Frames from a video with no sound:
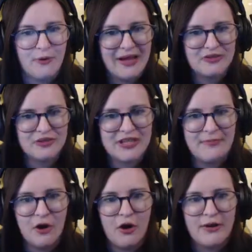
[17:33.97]
electricity? I'm
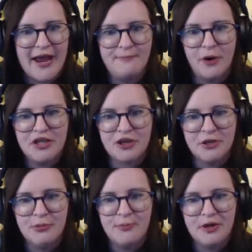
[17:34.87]
not. Okay, Bonnie's on the
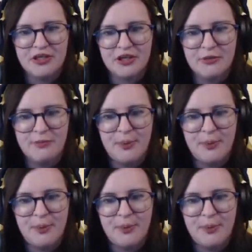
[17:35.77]
move. Bonnie's on the move.